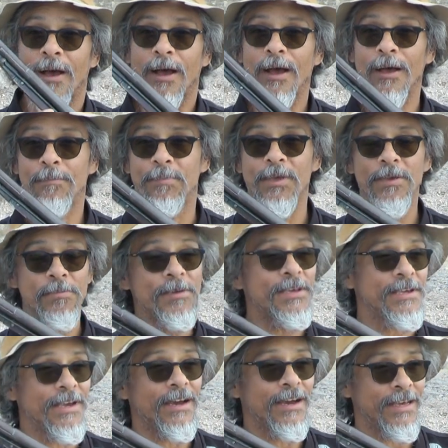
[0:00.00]
a
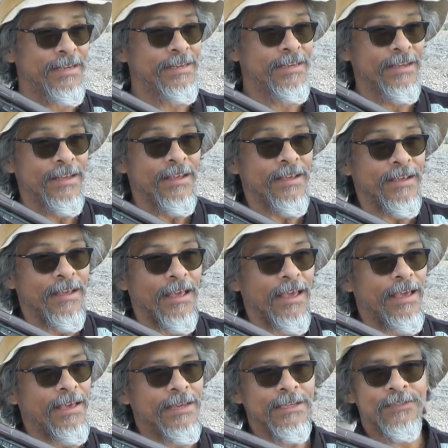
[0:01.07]
BB gun
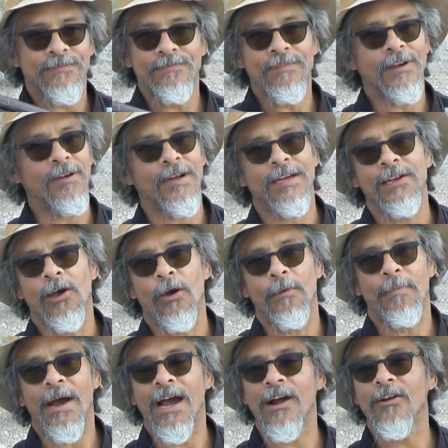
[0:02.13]
and it's very low
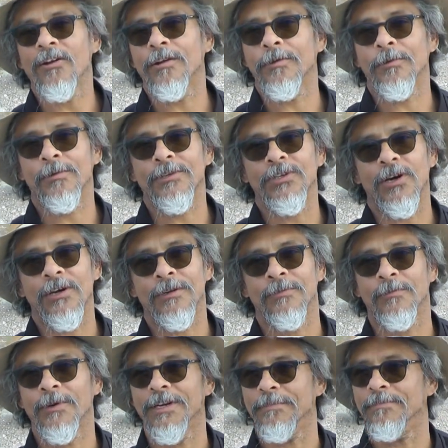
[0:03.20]
power, and we're
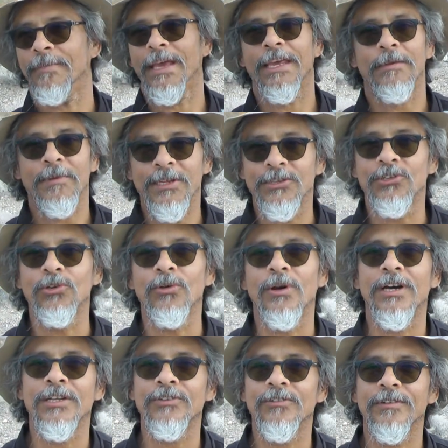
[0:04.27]
talking, what, maybe
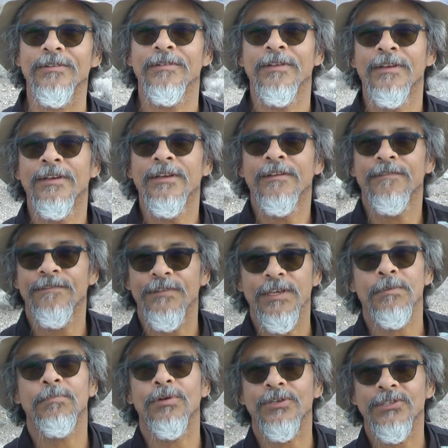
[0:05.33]
200
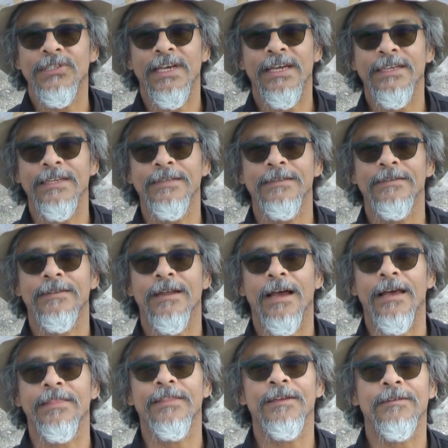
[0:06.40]
feet per second,
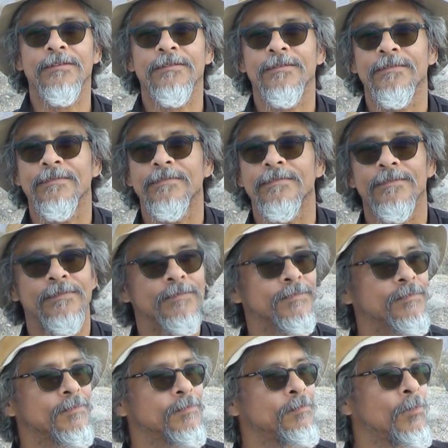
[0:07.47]
I think
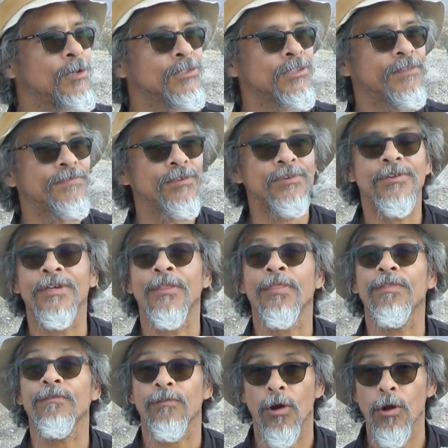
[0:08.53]
most of you can
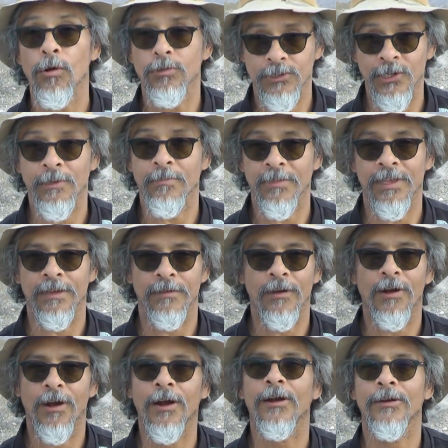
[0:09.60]
throw something
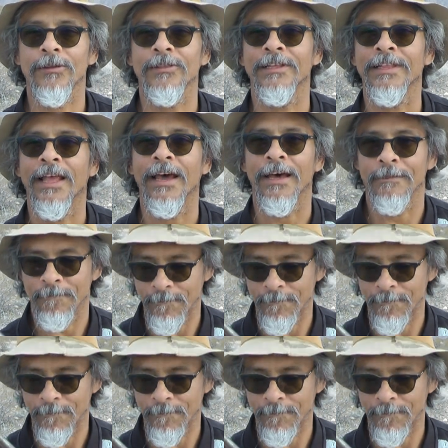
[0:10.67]
harder than that,